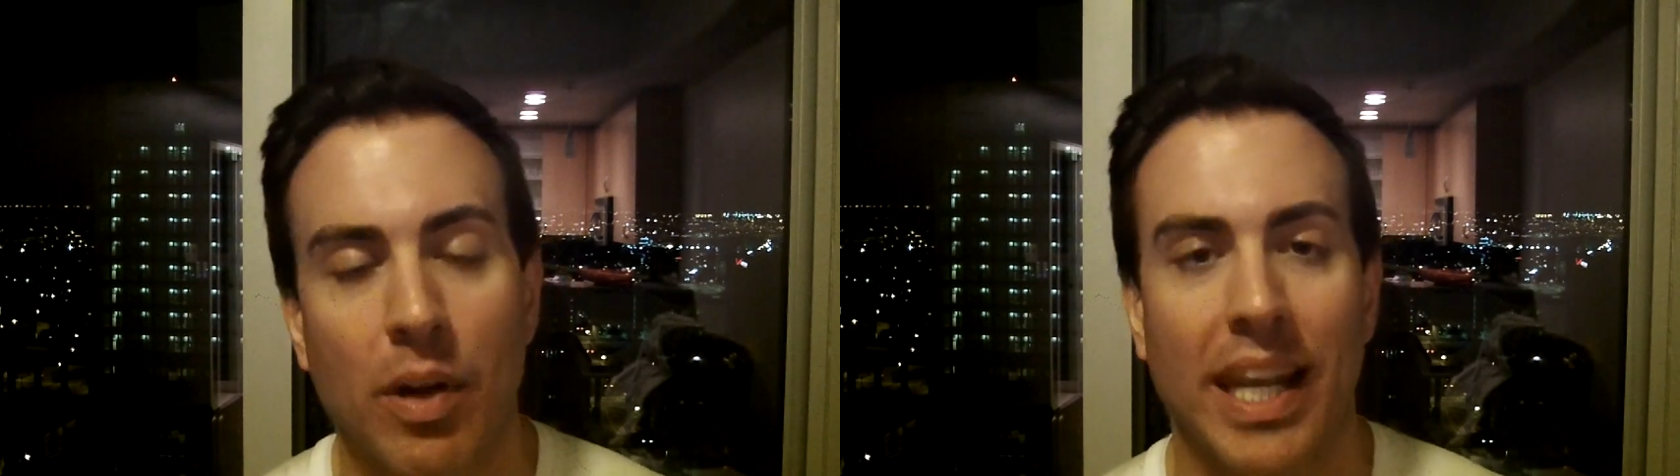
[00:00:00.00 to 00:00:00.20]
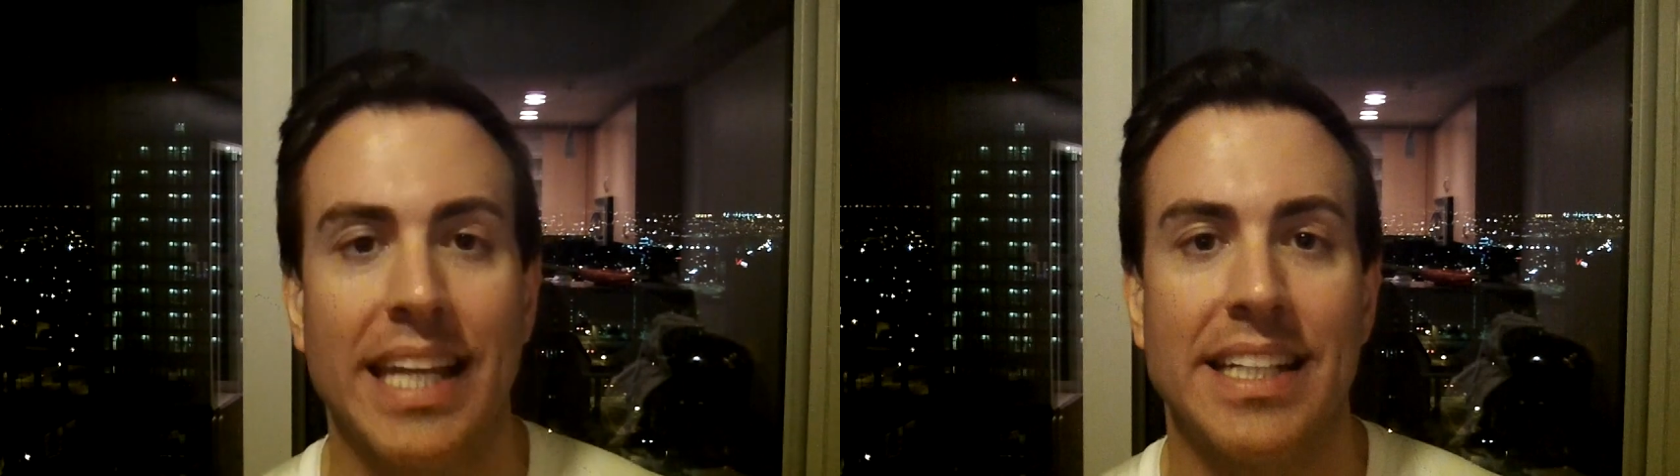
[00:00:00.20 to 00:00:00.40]

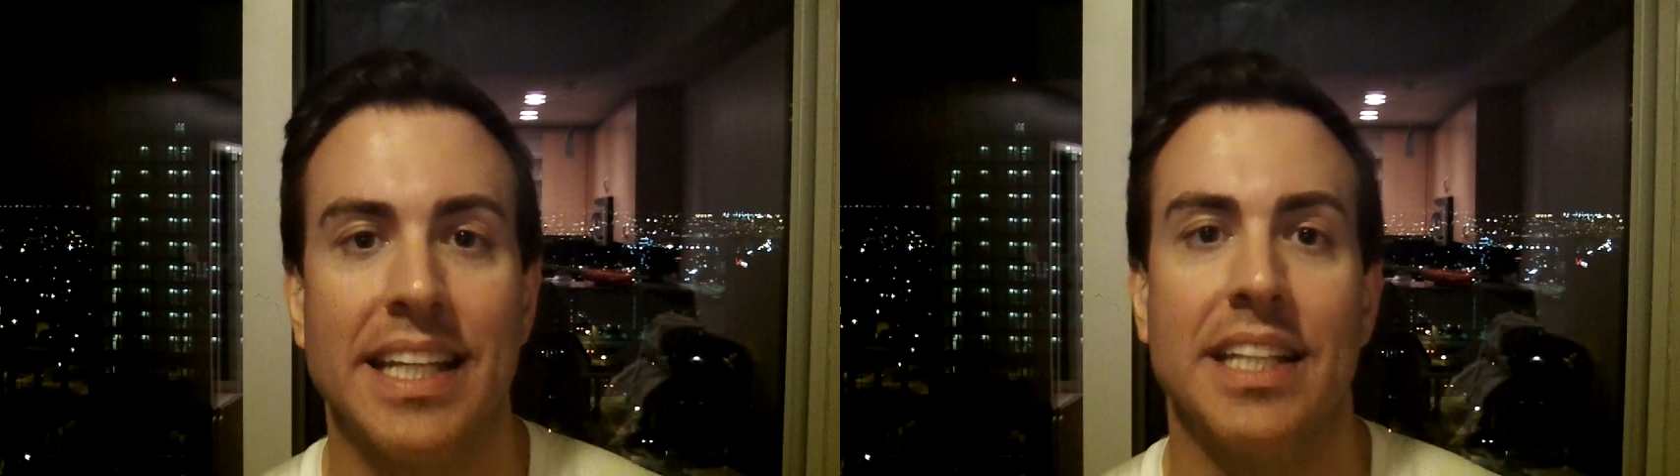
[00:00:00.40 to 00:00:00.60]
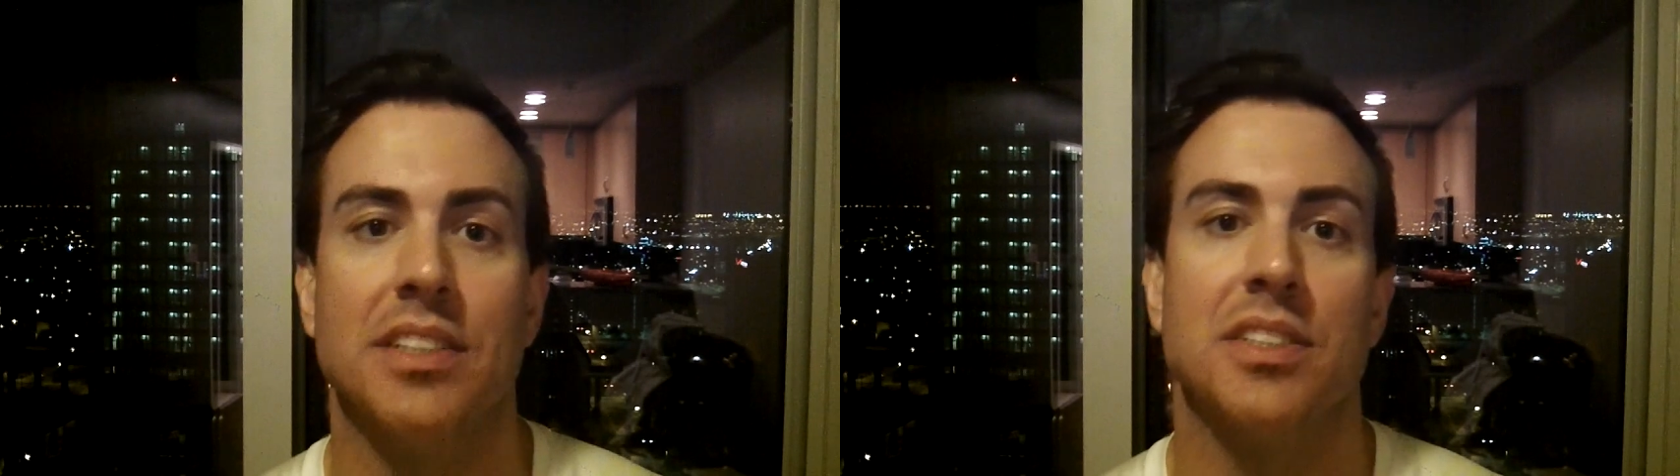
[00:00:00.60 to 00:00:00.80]
were late
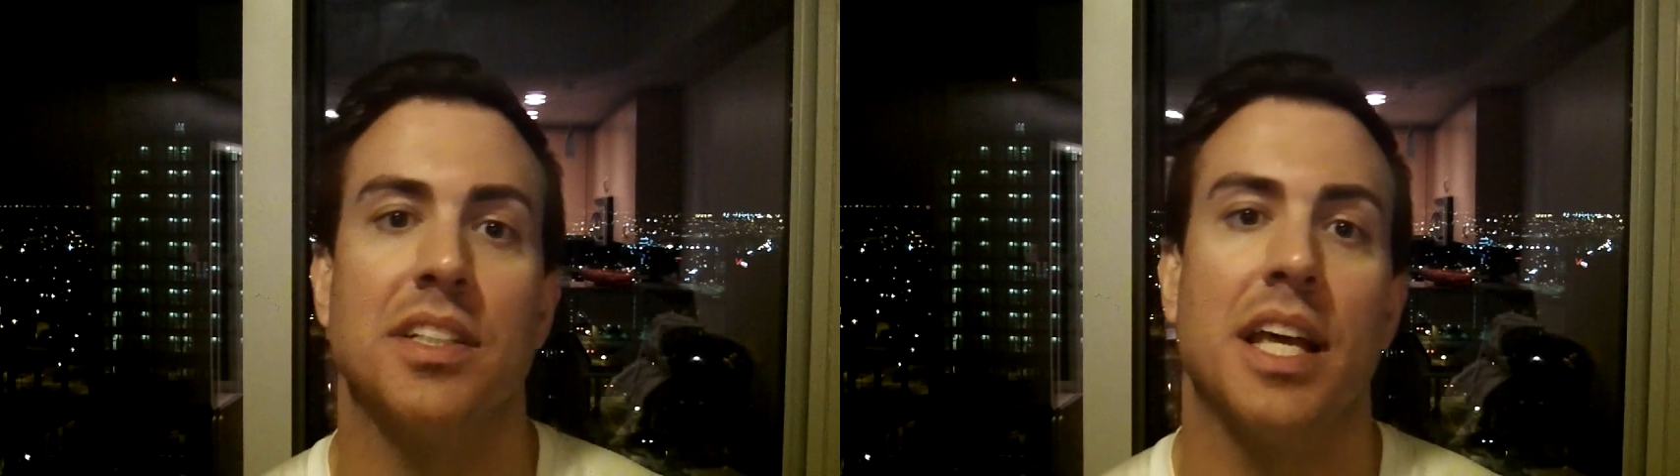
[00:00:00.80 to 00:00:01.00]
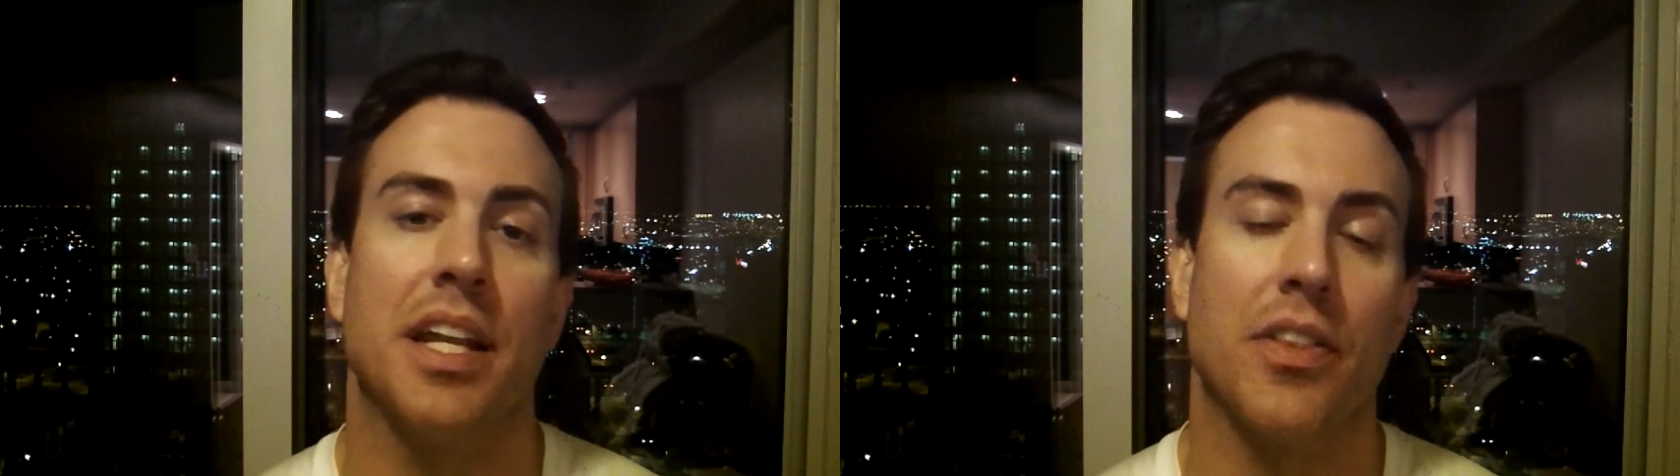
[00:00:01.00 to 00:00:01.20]

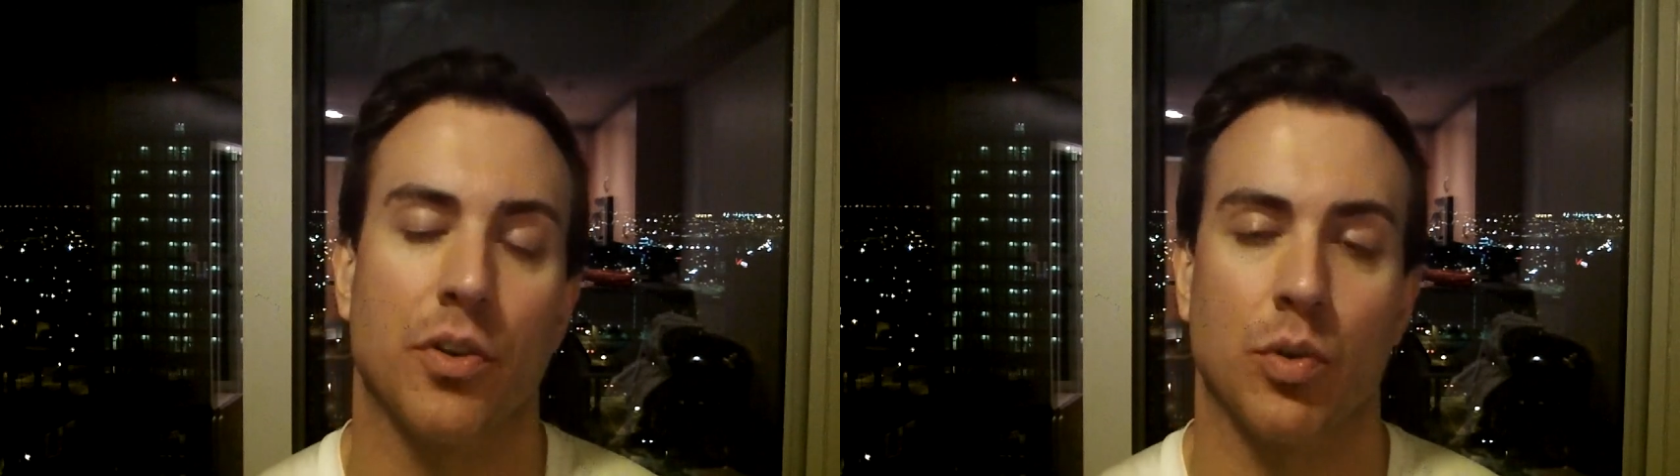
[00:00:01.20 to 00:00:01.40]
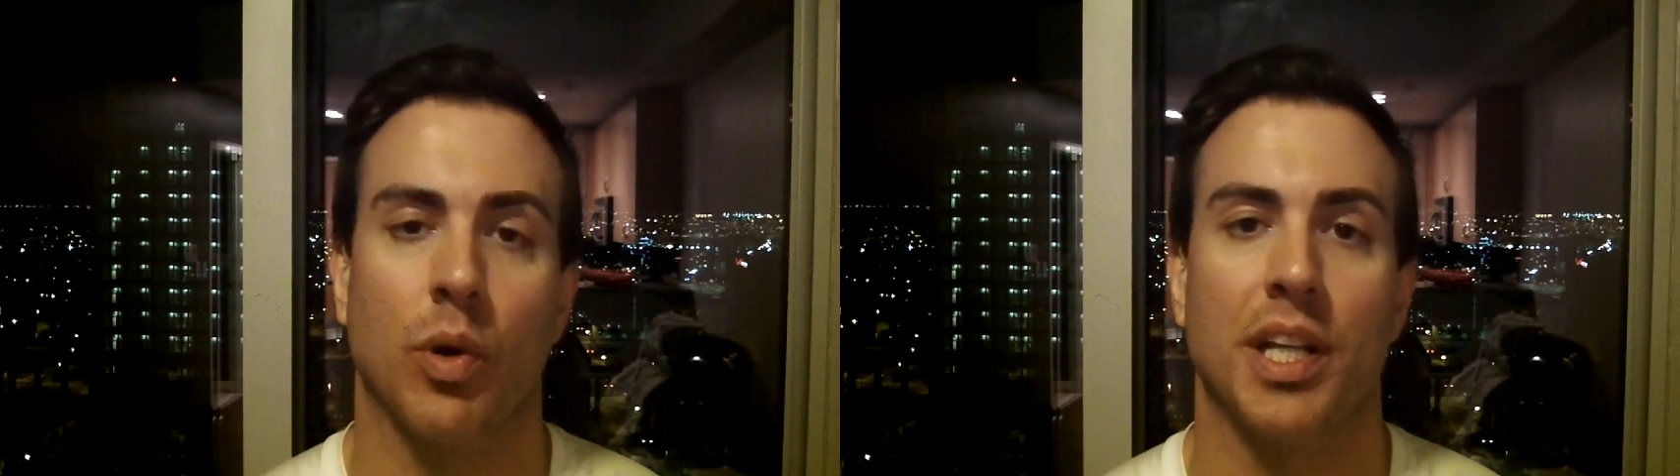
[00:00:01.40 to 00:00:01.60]
teens and in
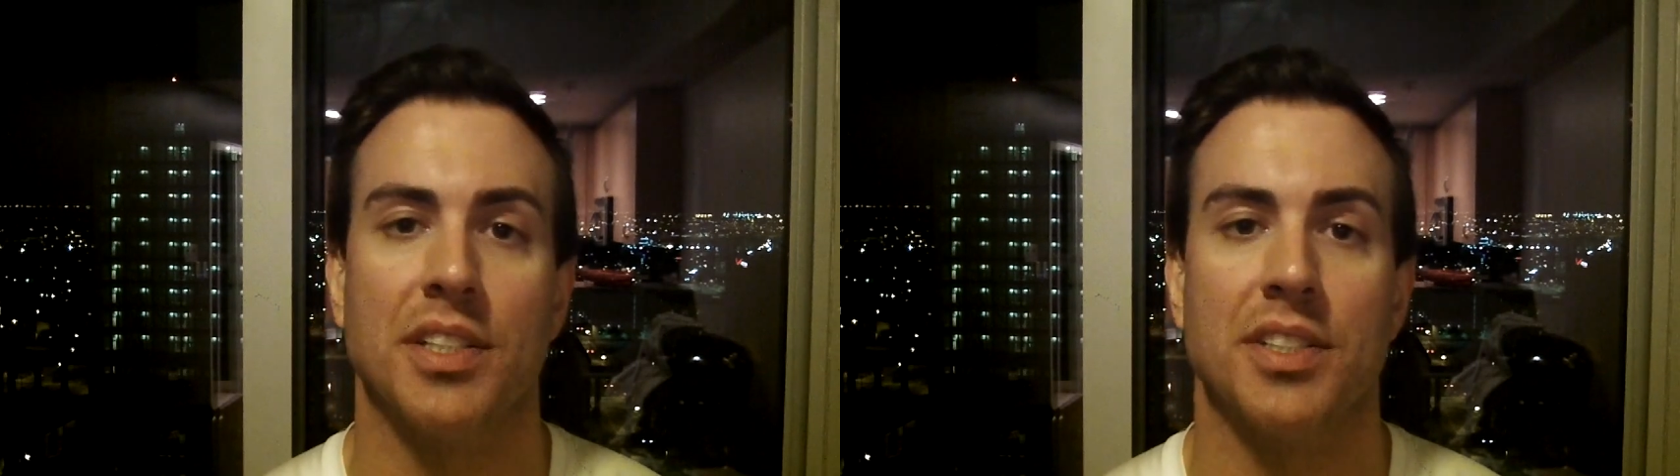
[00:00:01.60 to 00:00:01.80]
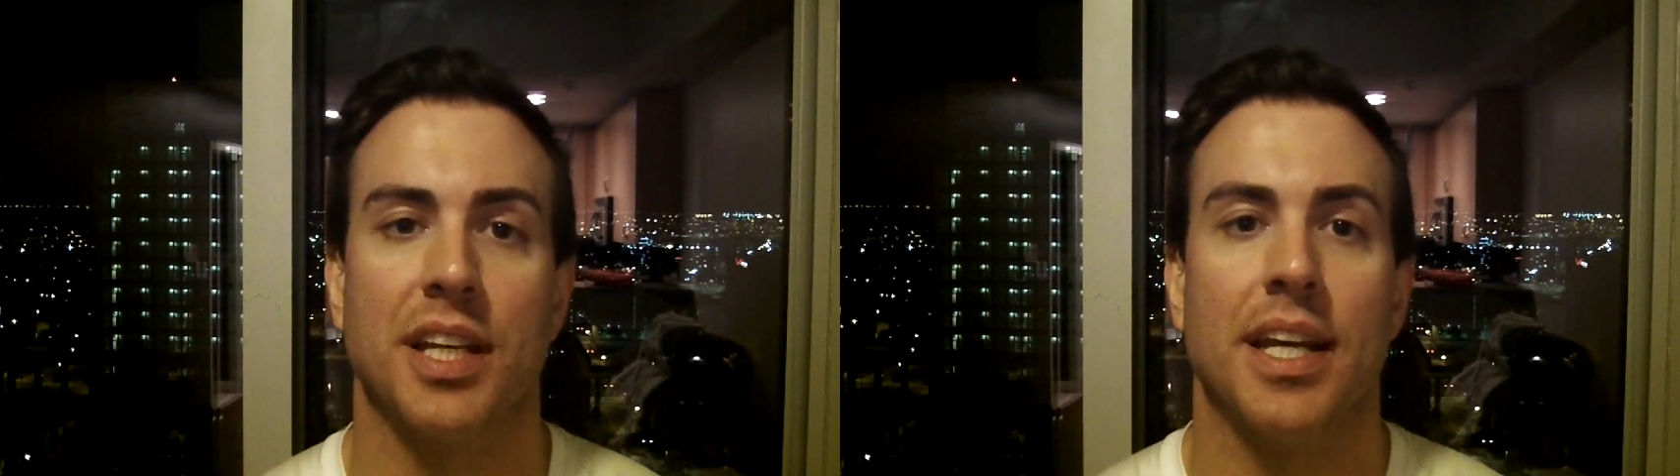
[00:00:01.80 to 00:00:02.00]
their
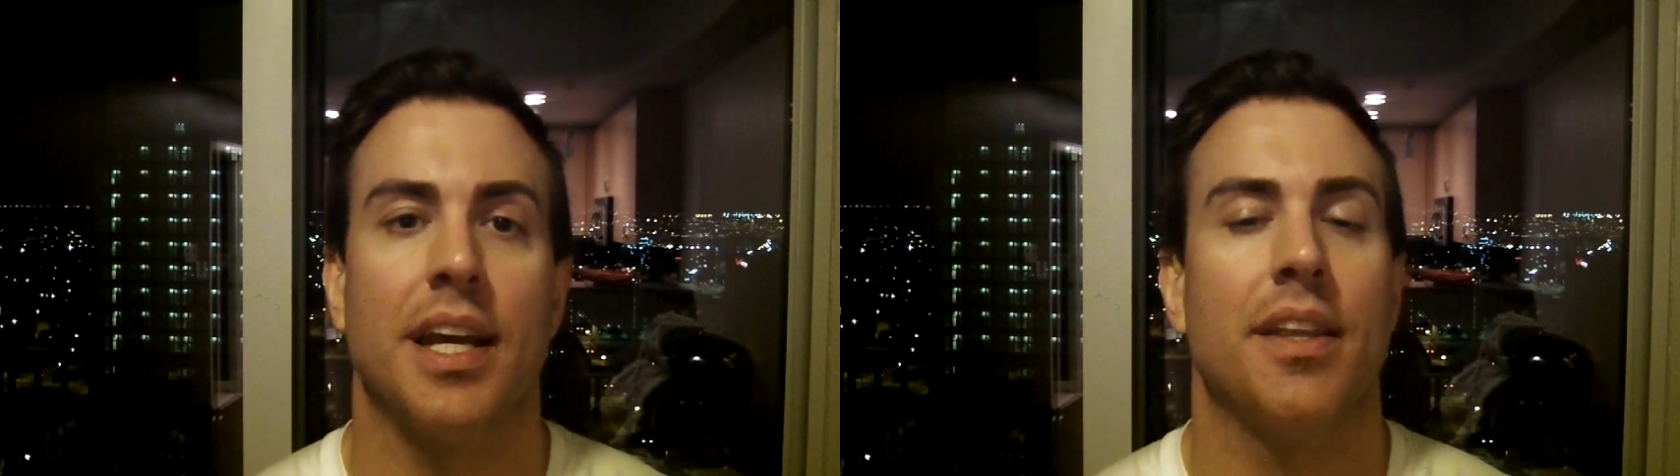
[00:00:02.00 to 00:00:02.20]
20s,